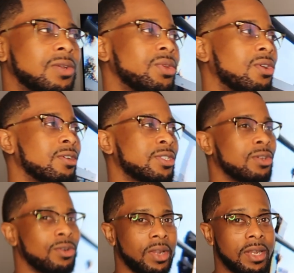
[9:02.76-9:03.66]
and we
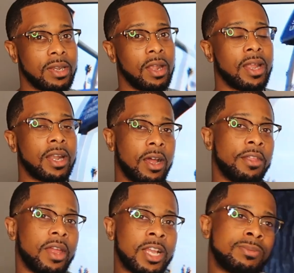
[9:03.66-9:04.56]
also know they did a lot of
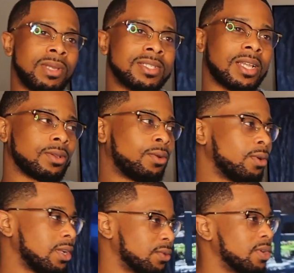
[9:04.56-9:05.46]
other SBs like the
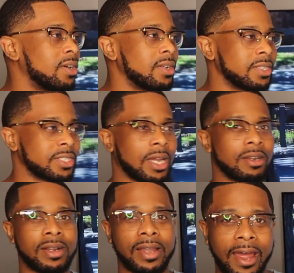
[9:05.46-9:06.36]
Holy Grail, the
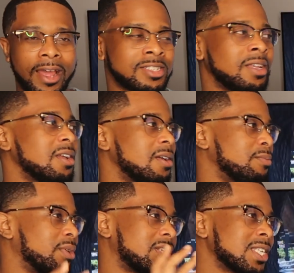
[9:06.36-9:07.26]
Shattered Glass.
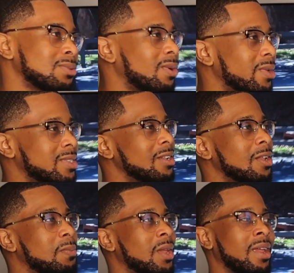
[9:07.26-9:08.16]
But this one was a
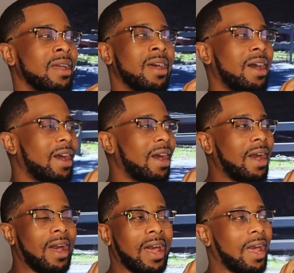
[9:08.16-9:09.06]
little bit,
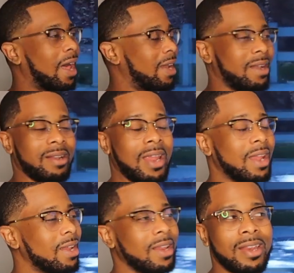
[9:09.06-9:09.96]

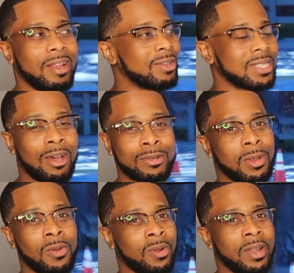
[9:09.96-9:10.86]
it was out
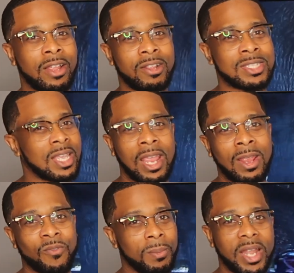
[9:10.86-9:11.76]
though. This
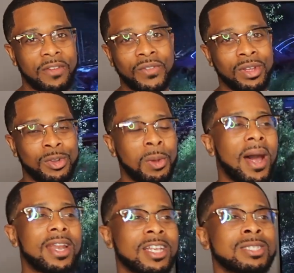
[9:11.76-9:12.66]
came from left field.
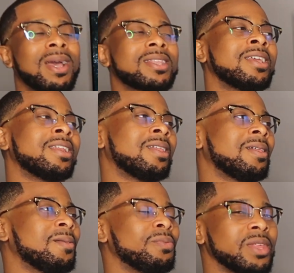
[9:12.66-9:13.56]
Nobody expected
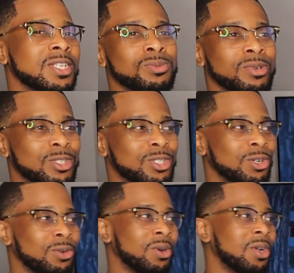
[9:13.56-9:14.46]
this one.
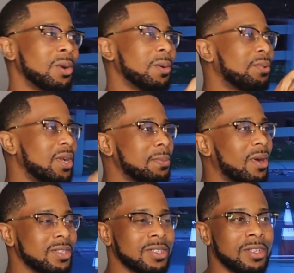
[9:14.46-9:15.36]
So pretty
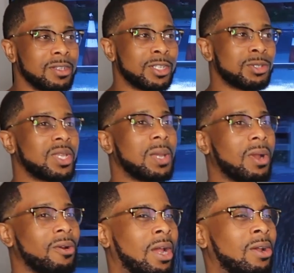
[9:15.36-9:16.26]
much this shoe came
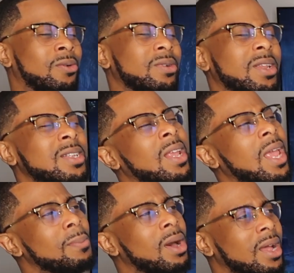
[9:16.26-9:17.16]
out
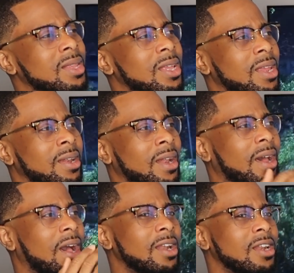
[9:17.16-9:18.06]
I think in
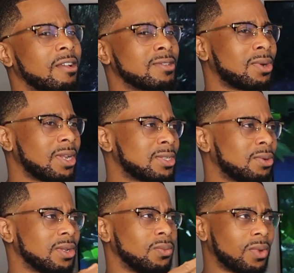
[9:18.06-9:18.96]
holiday of
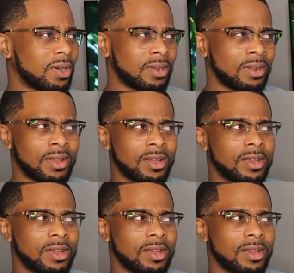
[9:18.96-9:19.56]
2021,